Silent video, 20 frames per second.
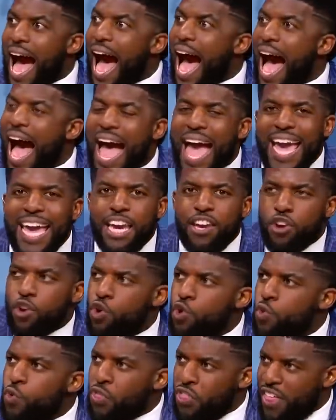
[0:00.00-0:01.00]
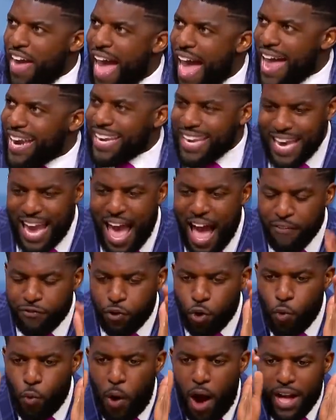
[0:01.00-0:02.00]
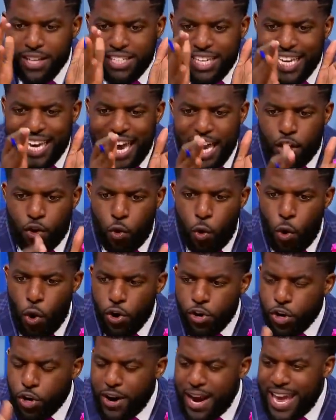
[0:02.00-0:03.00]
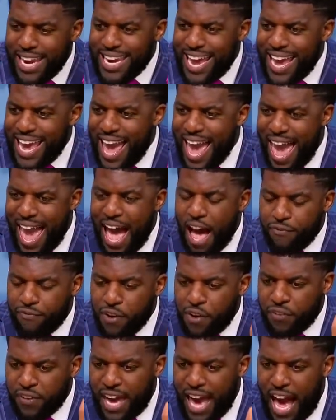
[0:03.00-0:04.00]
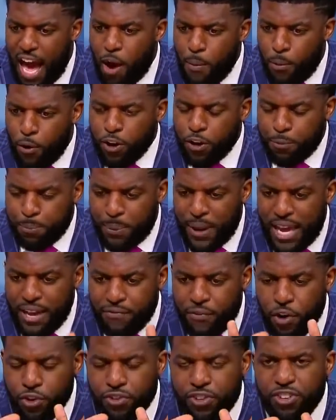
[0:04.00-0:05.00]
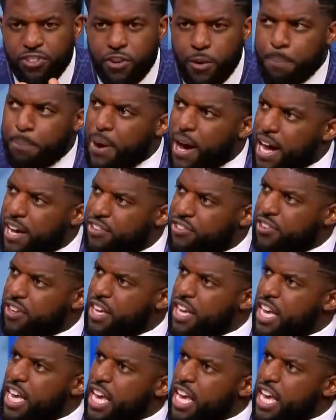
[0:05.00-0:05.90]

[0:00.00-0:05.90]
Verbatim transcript: I knew that after watching a quarter and a half of Cowboys play versus the Bucks.